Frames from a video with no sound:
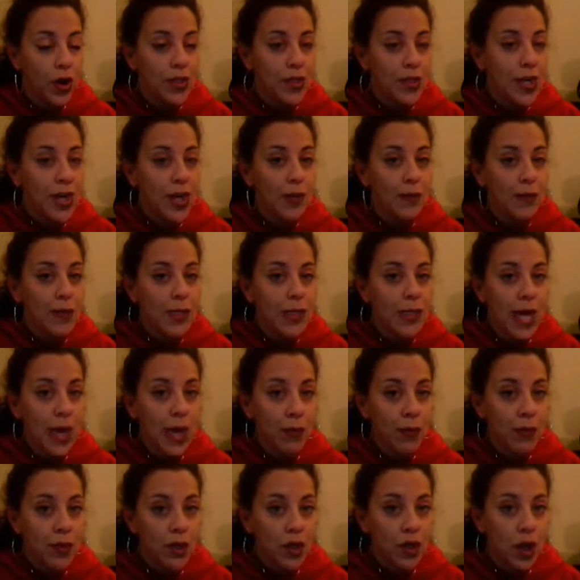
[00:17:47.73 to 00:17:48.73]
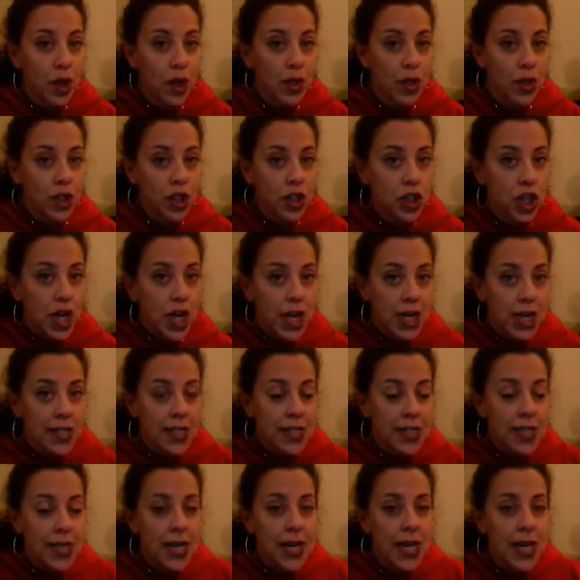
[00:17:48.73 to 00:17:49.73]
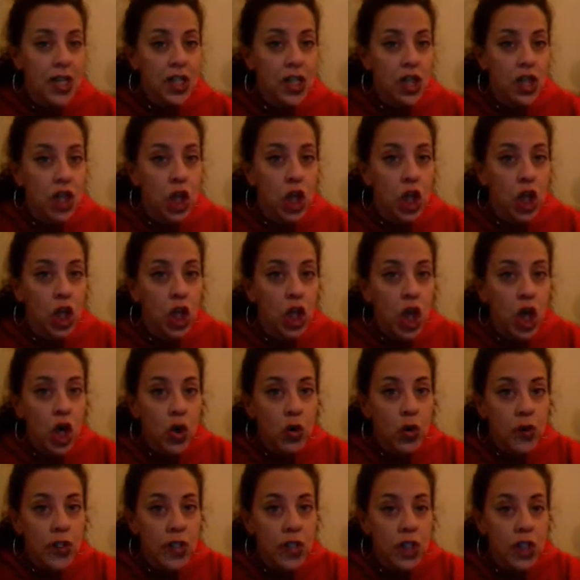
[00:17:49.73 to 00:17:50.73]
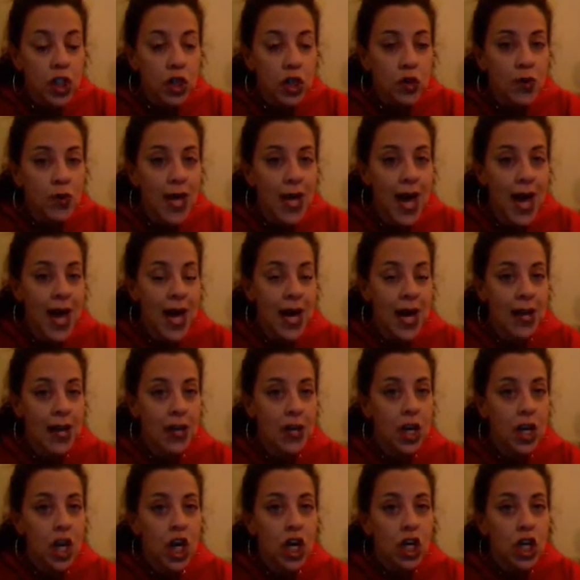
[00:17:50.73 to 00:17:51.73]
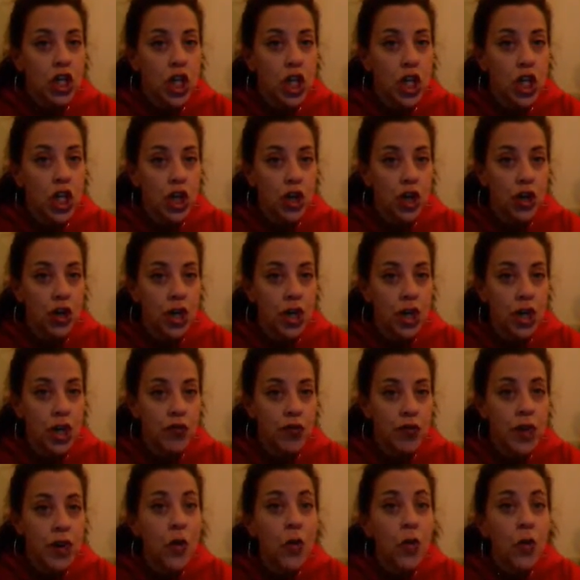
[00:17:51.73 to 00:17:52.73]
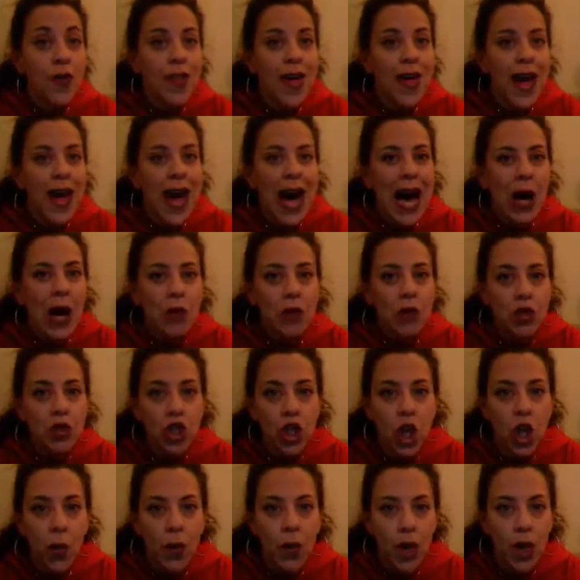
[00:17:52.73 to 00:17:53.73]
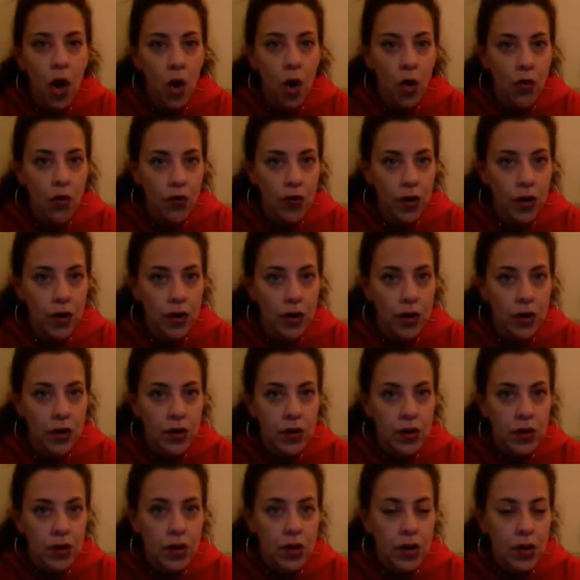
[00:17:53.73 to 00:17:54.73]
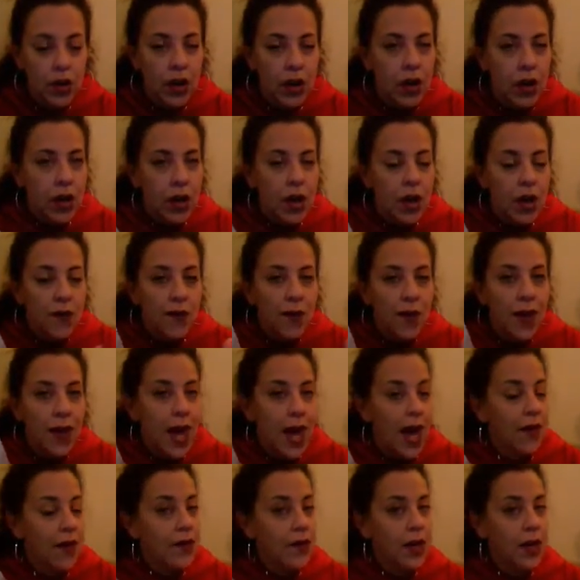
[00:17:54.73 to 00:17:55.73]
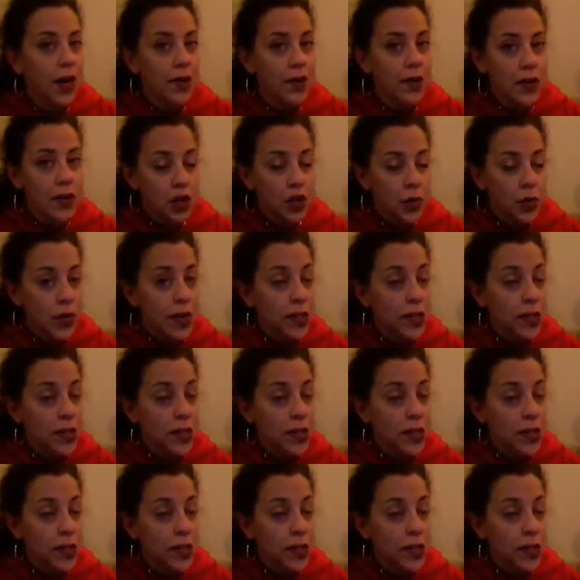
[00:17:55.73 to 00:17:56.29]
4 times tables knowledge to get as close as you can to 33 without going over. If you haven't got the